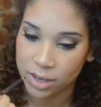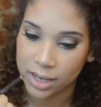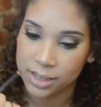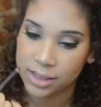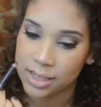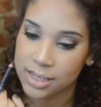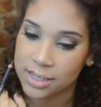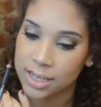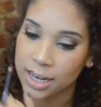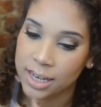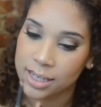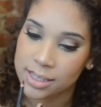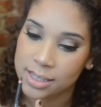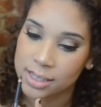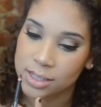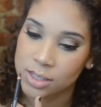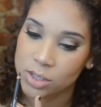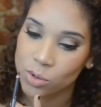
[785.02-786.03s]
like this, I like
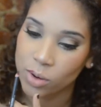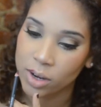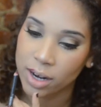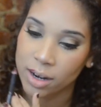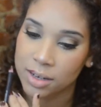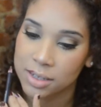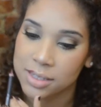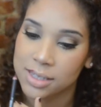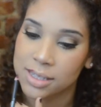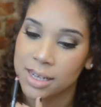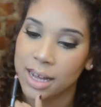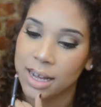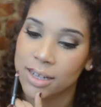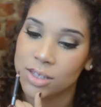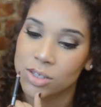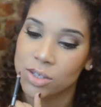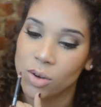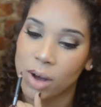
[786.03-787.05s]
to do it on a
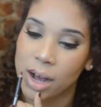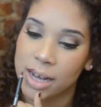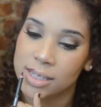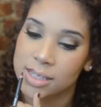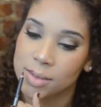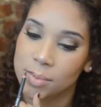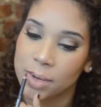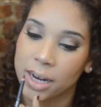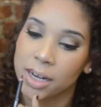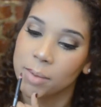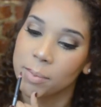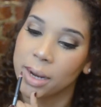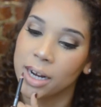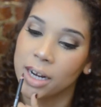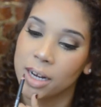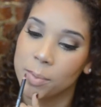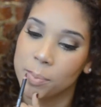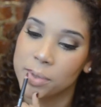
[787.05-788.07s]
slant. So as I'm lining
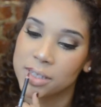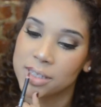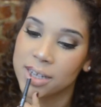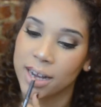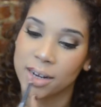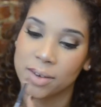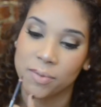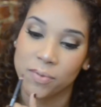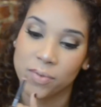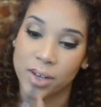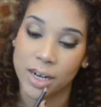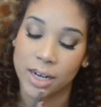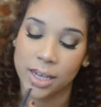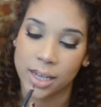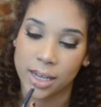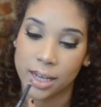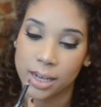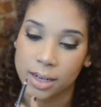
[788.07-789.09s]
my lip, it's kind of
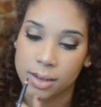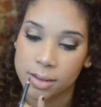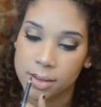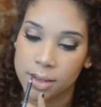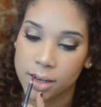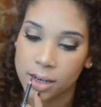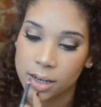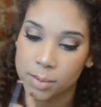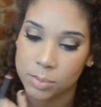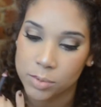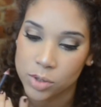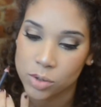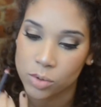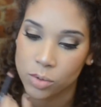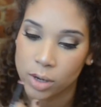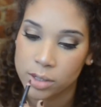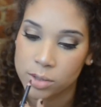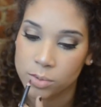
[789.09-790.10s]
filling in the lip
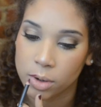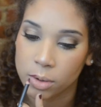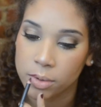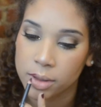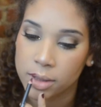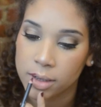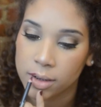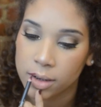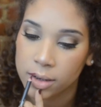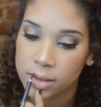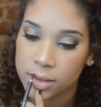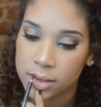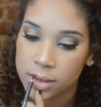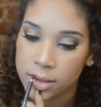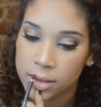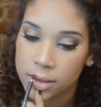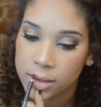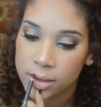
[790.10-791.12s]
too as well with the color.
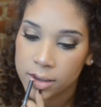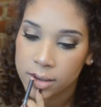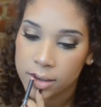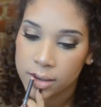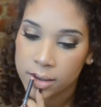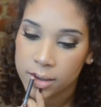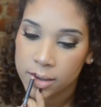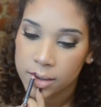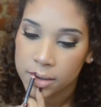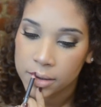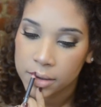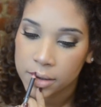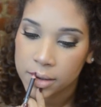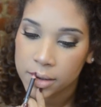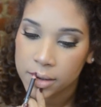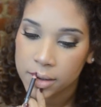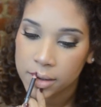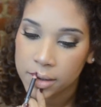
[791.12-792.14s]

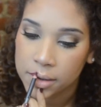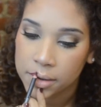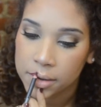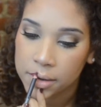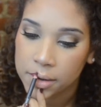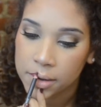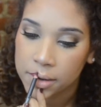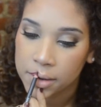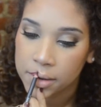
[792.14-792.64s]
And then